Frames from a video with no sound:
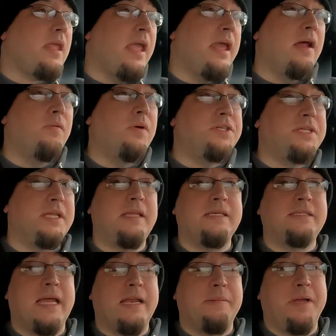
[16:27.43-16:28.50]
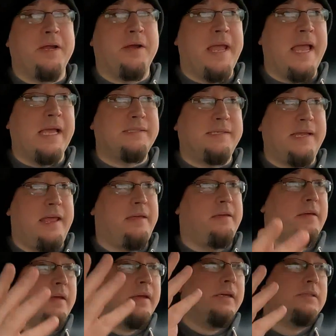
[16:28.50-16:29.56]
And I wish that this had a bigger gas tank,
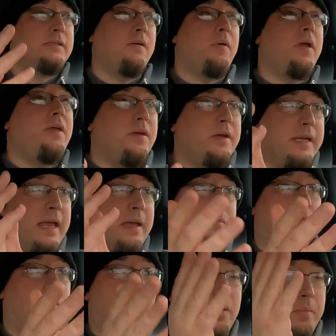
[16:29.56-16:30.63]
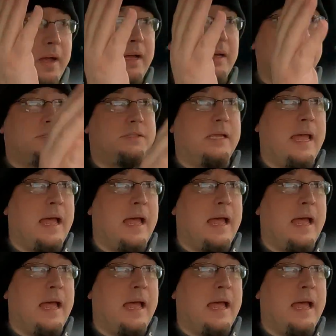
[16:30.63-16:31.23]
so that way you could get more miles